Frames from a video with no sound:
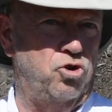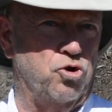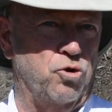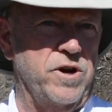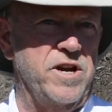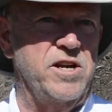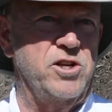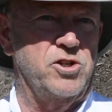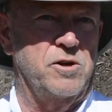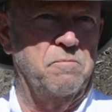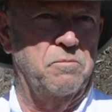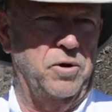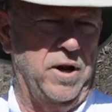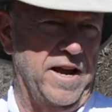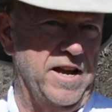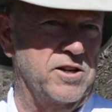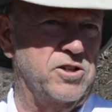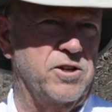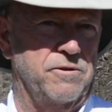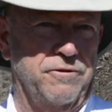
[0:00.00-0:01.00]
trees and
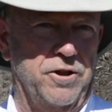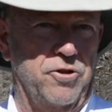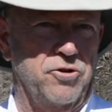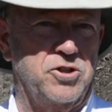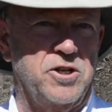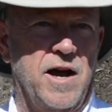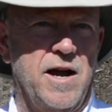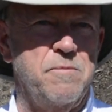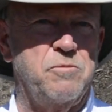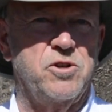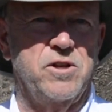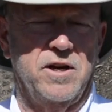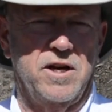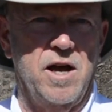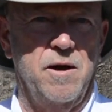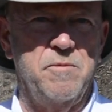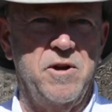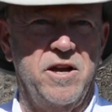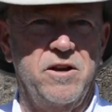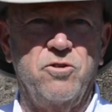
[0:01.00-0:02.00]
plants of other types that
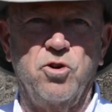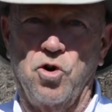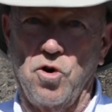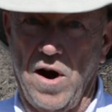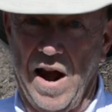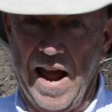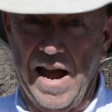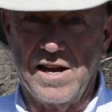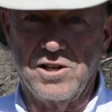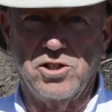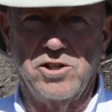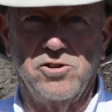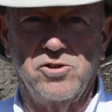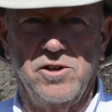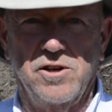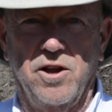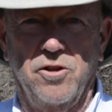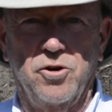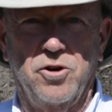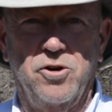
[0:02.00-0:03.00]
come in. Grass
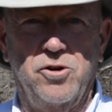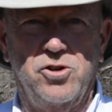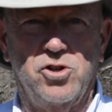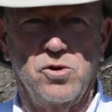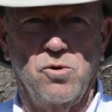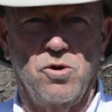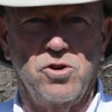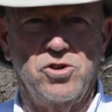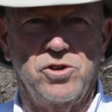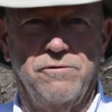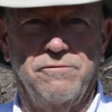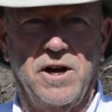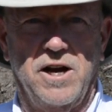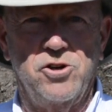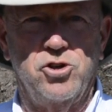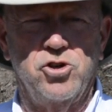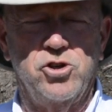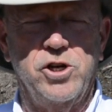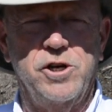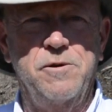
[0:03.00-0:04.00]
is another good source of
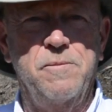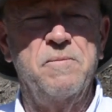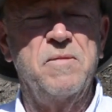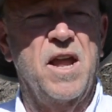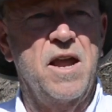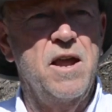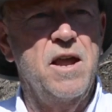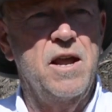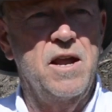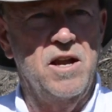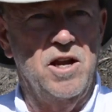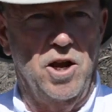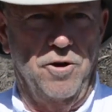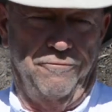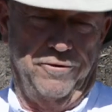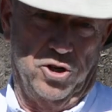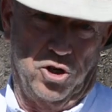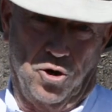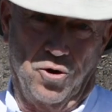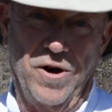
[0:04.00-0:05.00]
nitrogen.
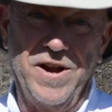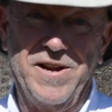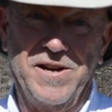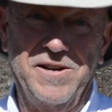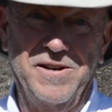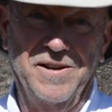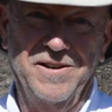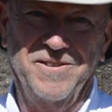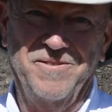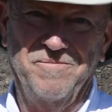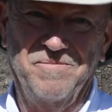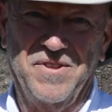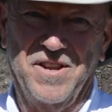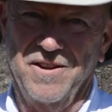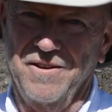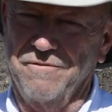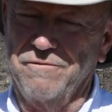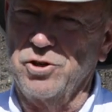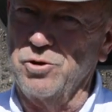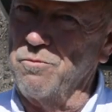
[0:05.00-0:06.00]
If it's green,
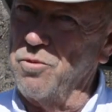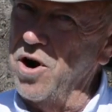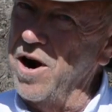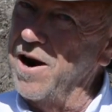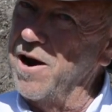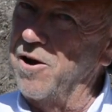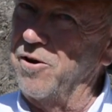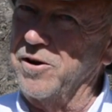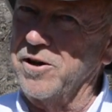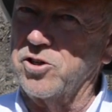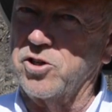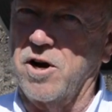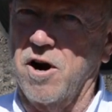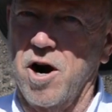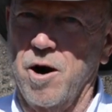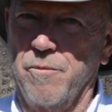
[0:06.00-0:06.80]
if it's brown, it's